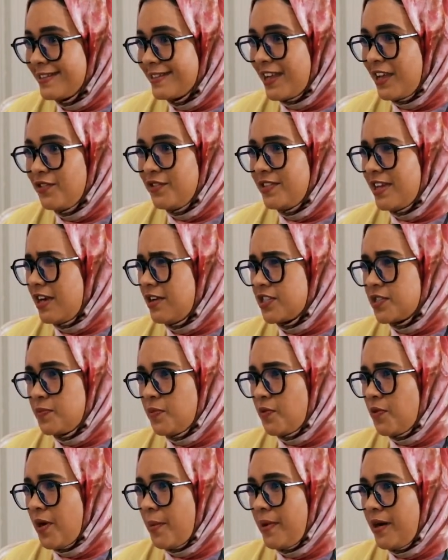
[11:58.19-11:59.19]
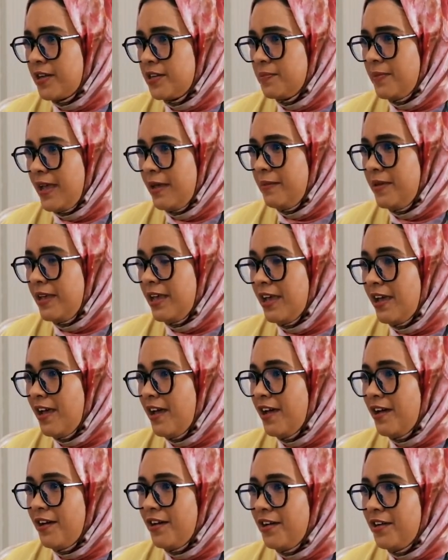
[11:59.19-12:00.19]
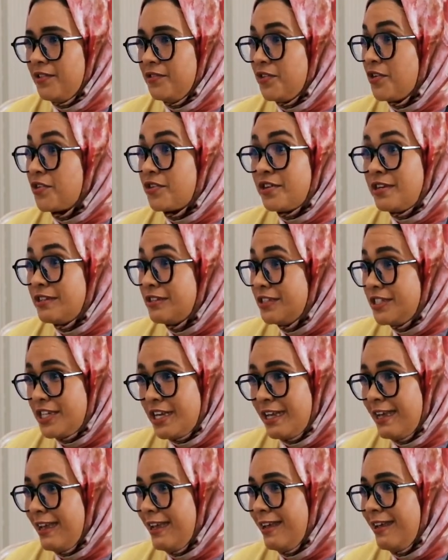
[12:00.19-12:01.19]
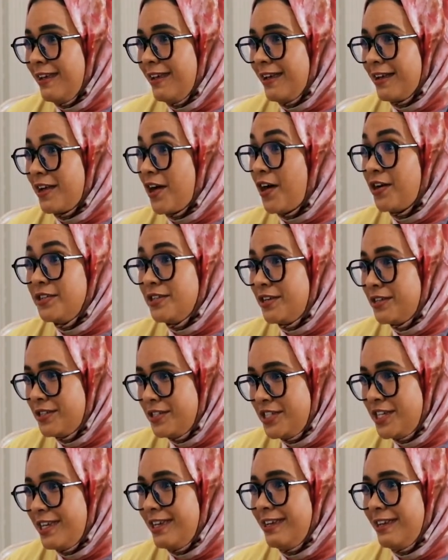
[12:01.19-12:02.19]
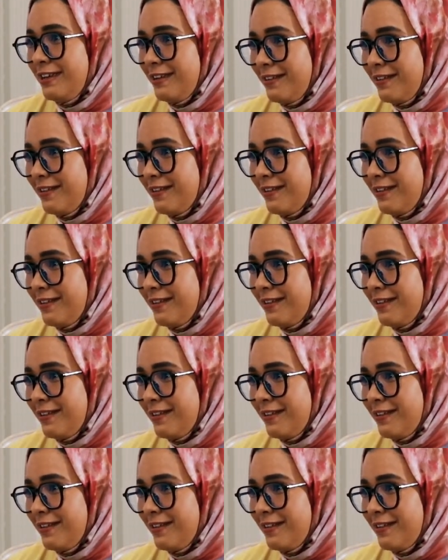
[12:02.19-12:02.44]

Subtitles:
Can you tell us more about maybe neurology, cardiology?